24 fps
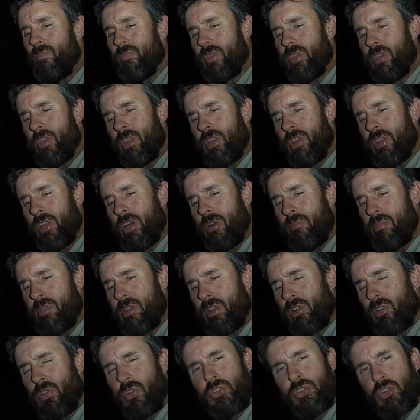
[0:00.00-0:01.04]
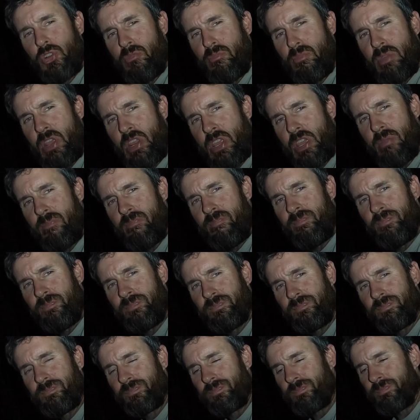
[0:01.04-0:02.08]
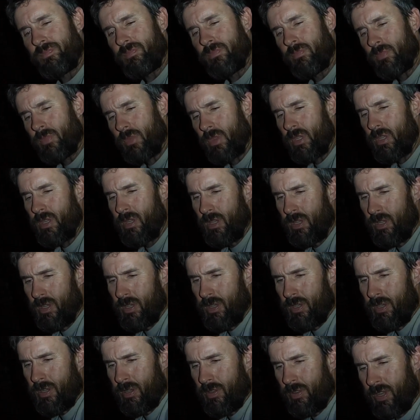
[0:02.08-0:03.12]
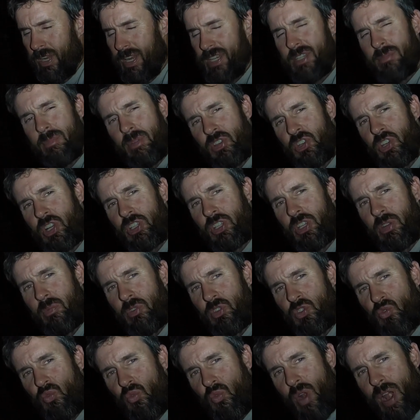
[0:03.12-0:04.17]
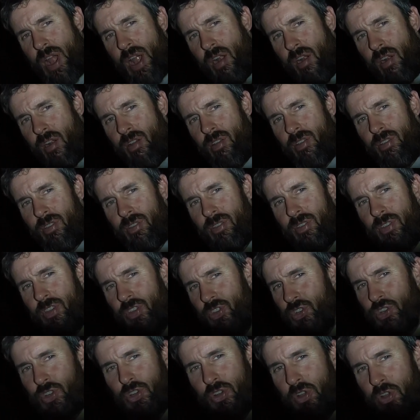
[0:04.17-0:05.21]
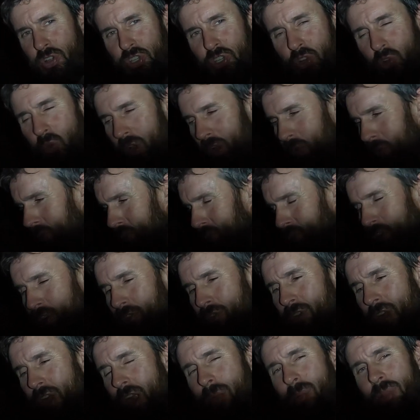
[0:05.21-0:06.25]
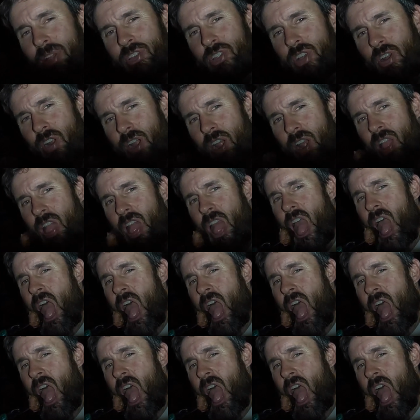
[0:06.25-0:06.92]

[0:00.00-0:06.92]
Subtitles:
it ended up being closer to medium. The last time I checked it, it was rare. It sure goes quick when it's on the fire, but that's all right.